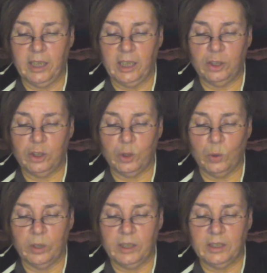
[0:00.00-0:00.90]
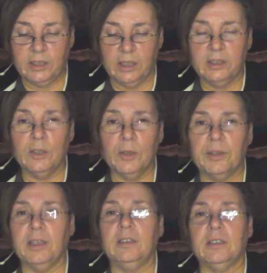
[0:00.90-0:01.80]
enjoys the little
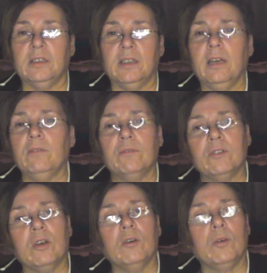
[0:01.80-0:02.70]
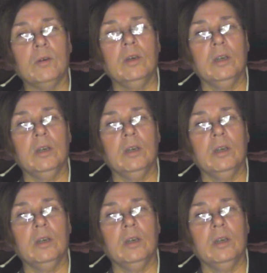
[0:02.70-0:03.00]
things in life. So,